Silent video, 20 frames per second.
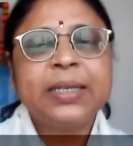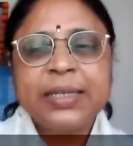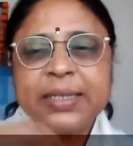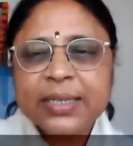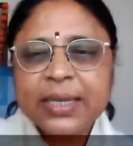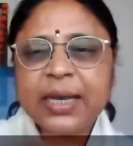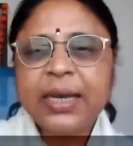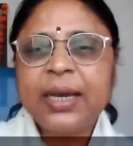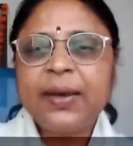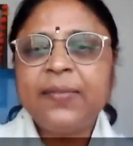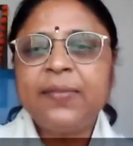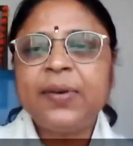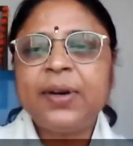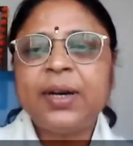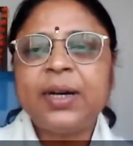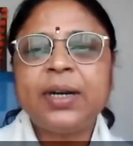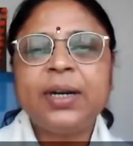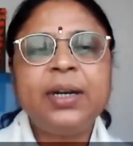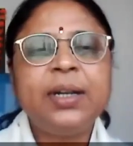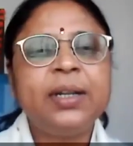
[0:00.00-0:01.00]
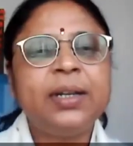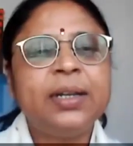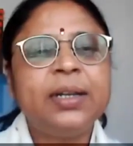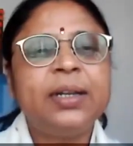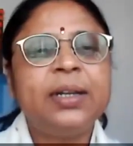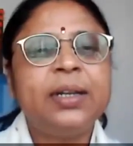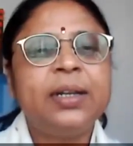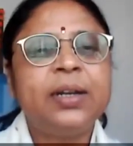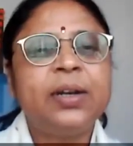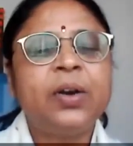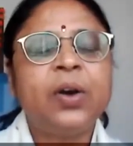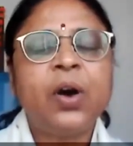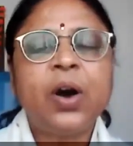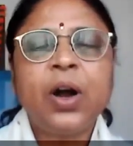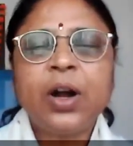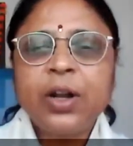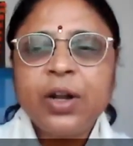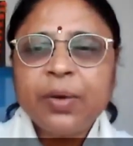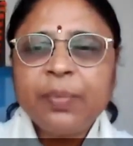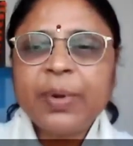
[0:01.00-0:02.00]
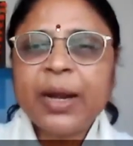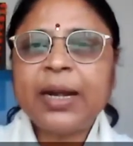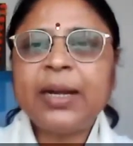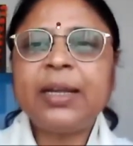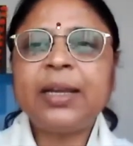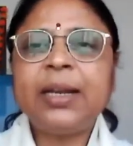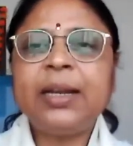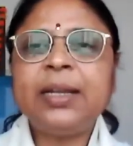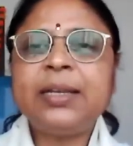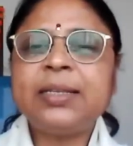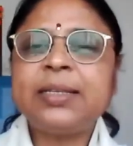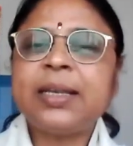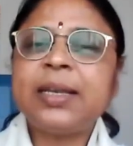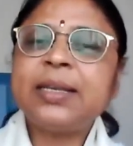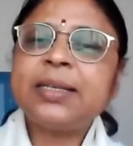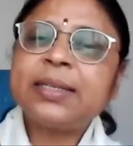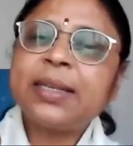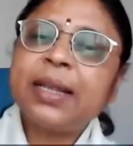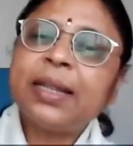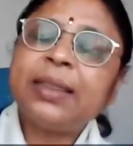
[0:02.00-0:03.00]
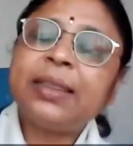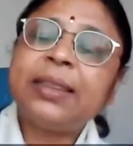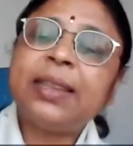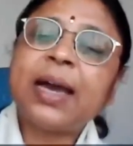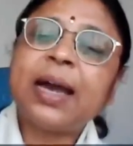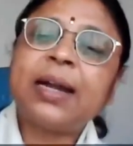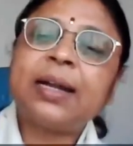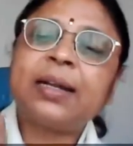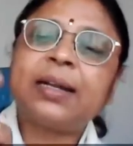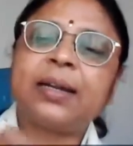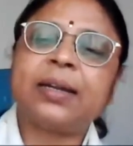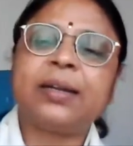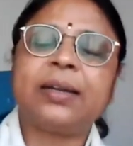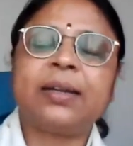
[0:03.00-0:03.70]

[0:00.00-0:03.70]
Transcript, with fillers: Saha word automatically says that.